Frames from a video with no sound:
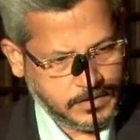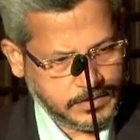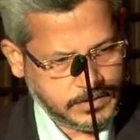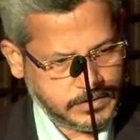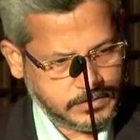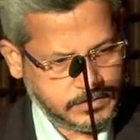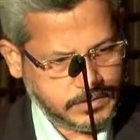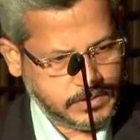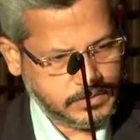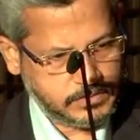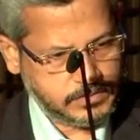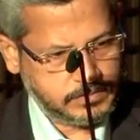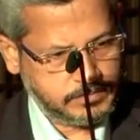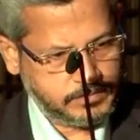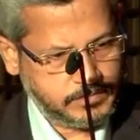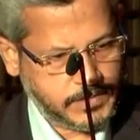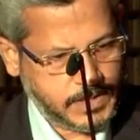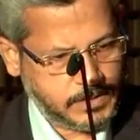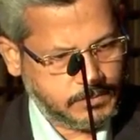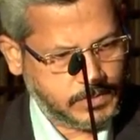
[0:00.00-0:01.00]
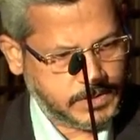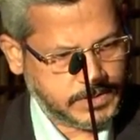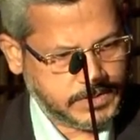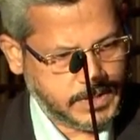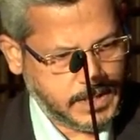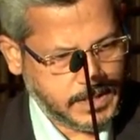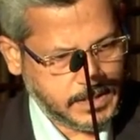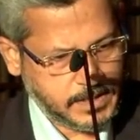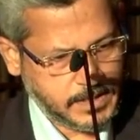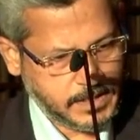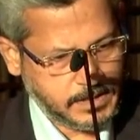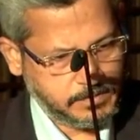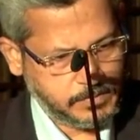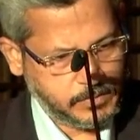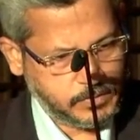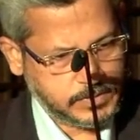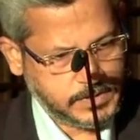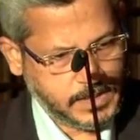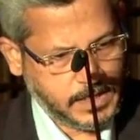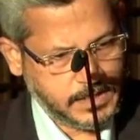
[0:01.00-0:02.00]
also. So that was done, and
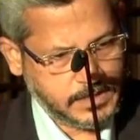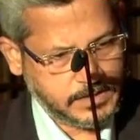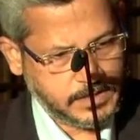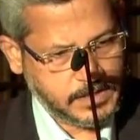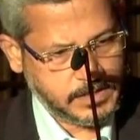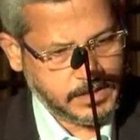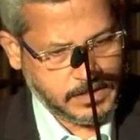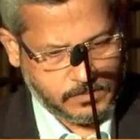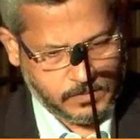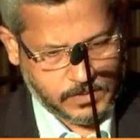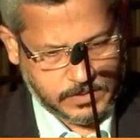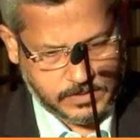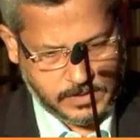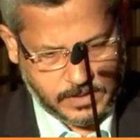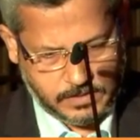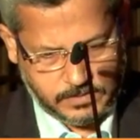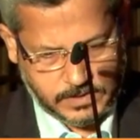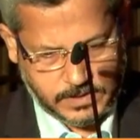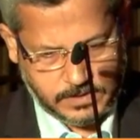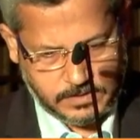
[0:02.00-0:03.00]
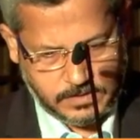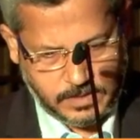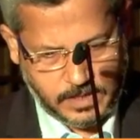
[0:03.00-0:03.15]
post-dilatation was done with a